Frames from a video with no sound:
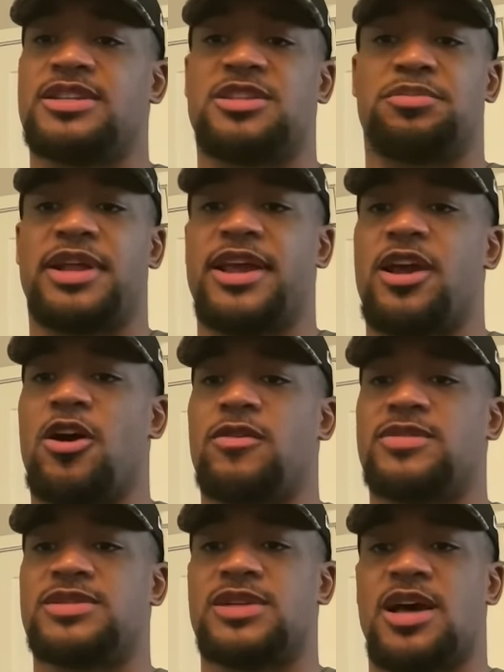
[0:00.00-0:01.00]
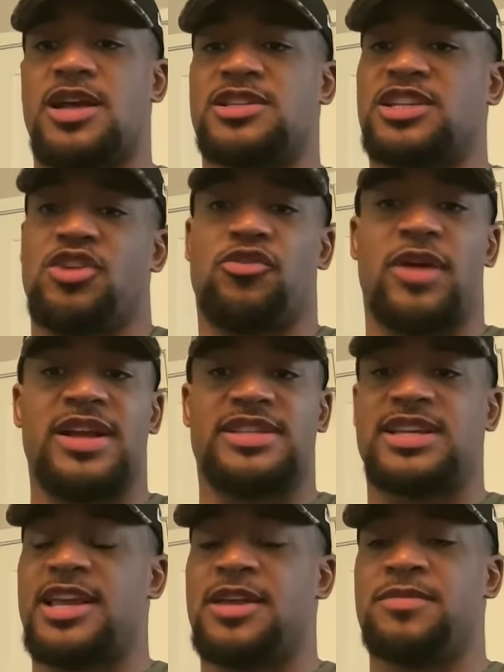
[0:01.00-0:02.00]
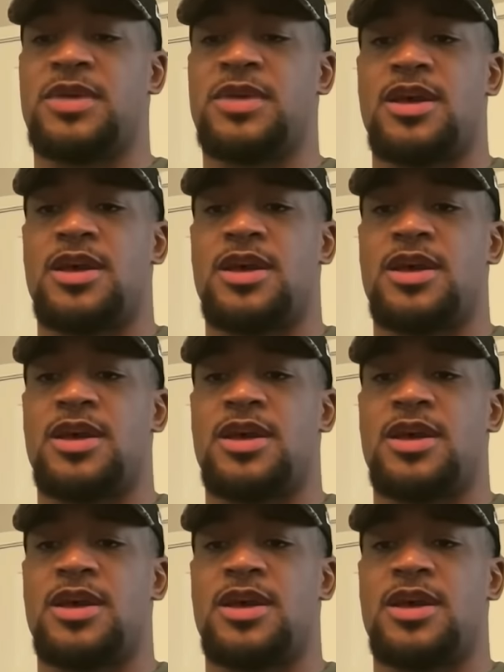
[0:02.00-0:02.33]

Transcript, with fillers: It's the playoffs. Uh, it's a great team.